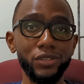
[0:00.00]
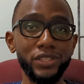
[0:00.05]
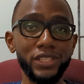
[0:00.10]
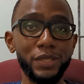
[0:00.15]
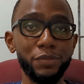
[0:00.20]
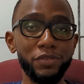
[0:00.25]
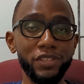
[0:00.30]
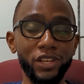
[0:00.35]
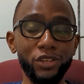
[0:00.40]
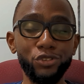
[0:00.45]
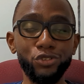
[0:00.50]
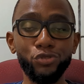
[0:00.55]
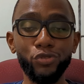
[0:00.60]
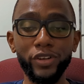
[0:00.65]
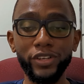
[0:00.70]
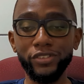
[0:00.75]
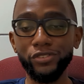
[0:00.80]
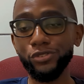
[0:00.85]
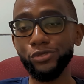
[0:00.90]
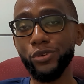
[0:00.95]
tips and
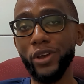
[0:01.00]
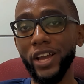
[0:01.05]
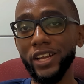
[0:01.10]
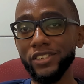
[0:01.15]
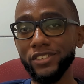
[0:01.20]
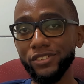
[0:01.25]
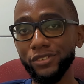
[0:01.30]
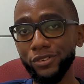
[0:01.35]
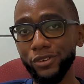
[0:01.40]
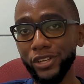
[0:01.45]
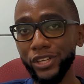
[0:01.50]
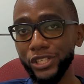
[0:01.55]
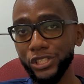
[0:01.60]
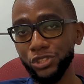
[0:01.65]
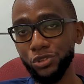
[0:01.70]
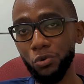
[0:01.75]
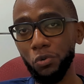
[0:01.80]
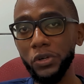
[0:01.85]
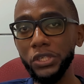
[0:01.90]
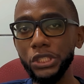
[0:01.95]
tricks to answer
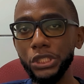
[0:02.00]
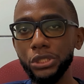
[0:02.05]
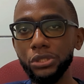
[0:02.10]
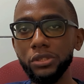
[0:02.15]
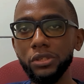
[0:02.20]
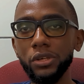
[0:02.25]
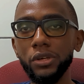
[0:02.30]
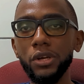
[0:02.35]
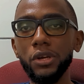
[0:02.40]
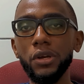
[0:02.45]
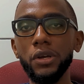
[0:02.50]
each question.